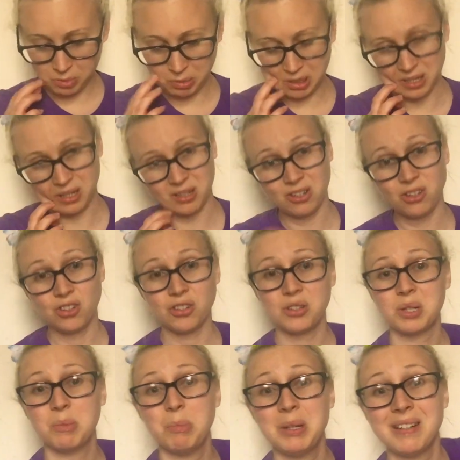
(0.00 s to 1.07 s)
but it's
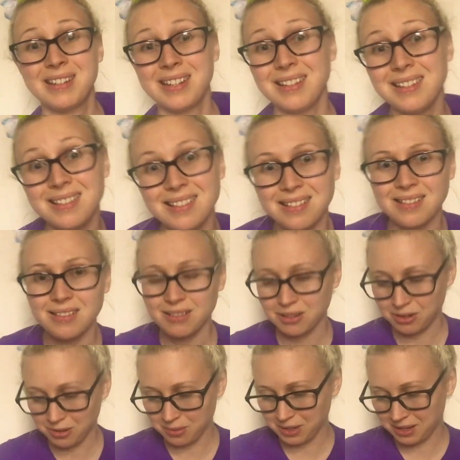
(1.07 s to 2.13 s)
just a bit easier to
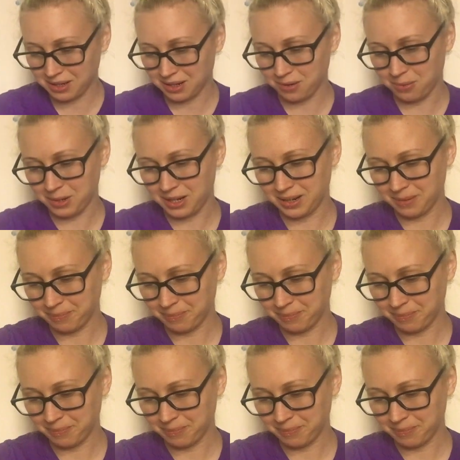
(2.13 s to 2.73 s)
do it that way.